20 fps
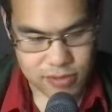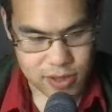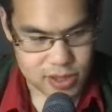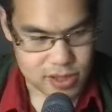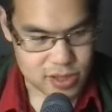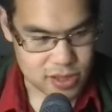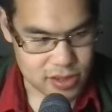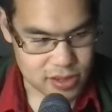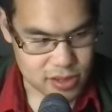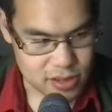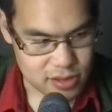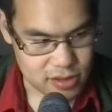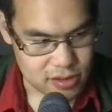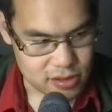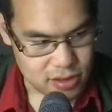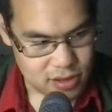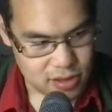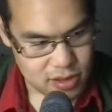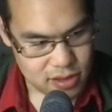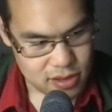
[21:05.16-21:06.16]
basically
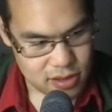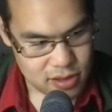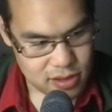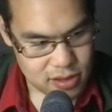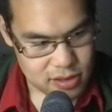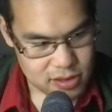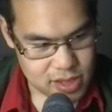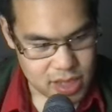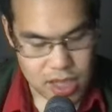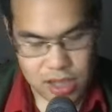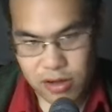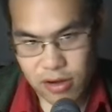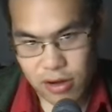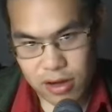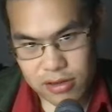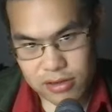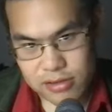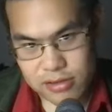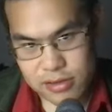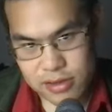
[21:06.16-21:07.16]
take
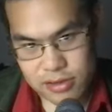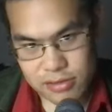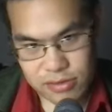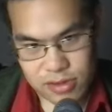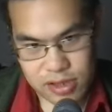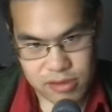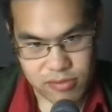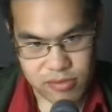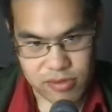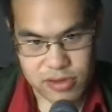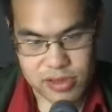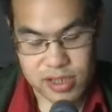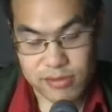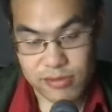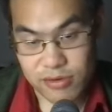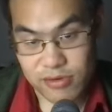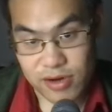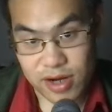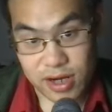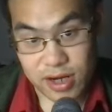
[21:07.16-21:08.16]
on, liberal
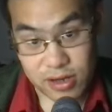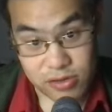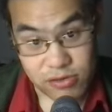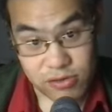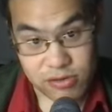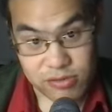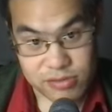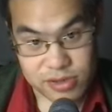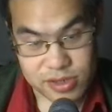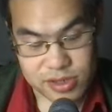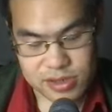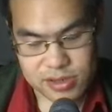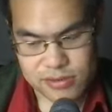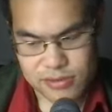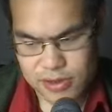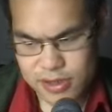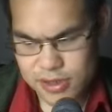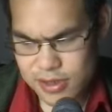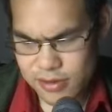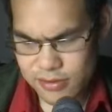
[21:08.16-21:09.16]
democratic norms,
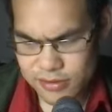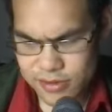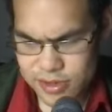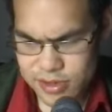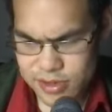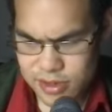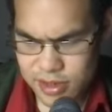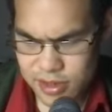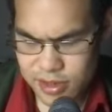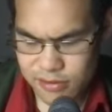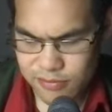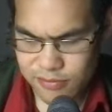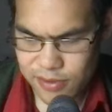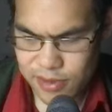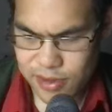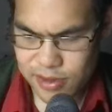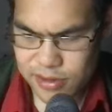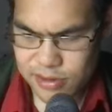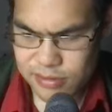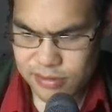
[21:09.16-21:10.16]
right? That was a kind of
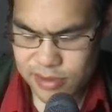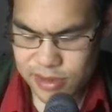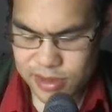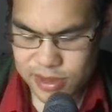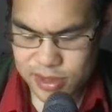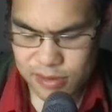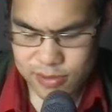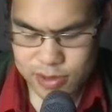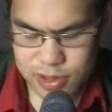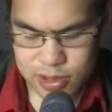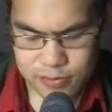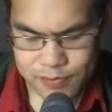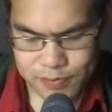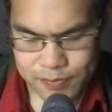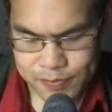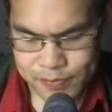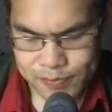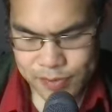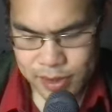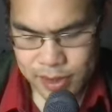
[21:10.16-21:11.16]
big assumption.
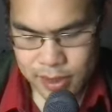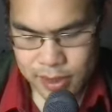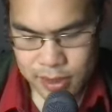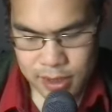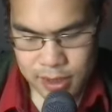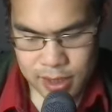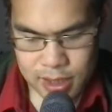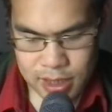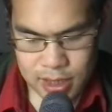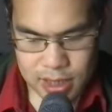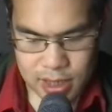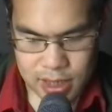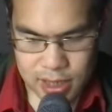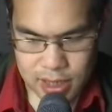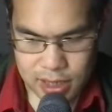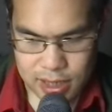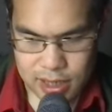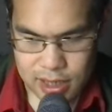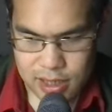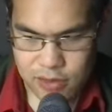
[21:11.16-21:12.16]

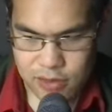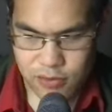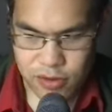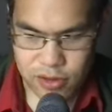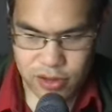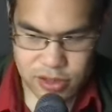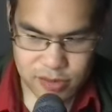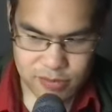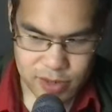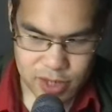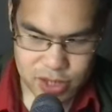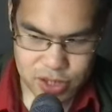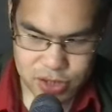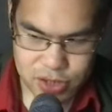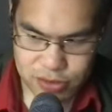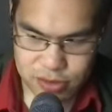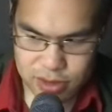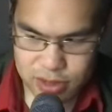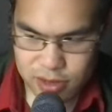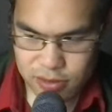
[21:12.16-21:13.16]
And he wanted to make
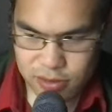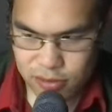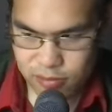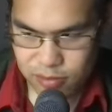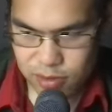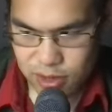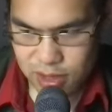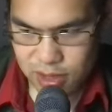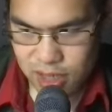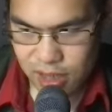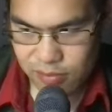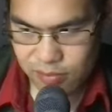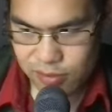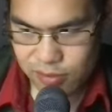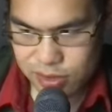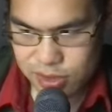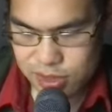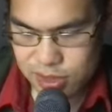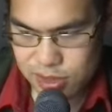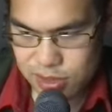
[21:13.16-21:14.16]
sure that there would be a
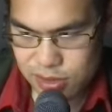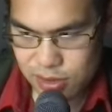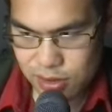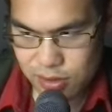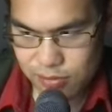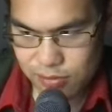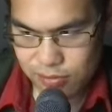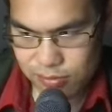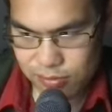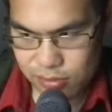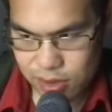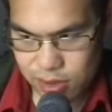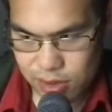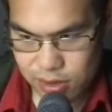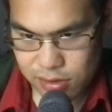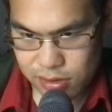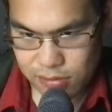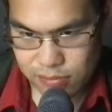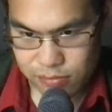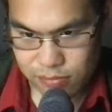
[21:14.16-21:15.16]
campus
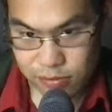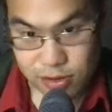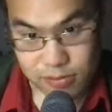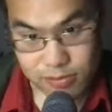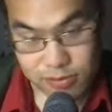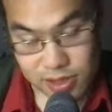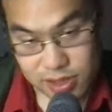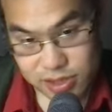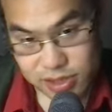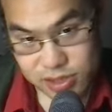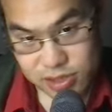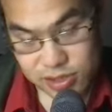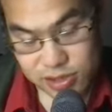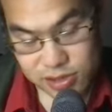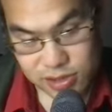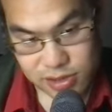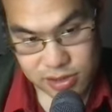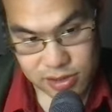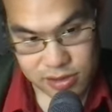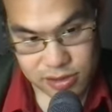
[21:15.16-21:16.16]
in Budapest
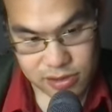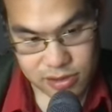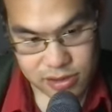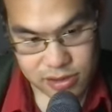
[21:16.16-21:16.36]
in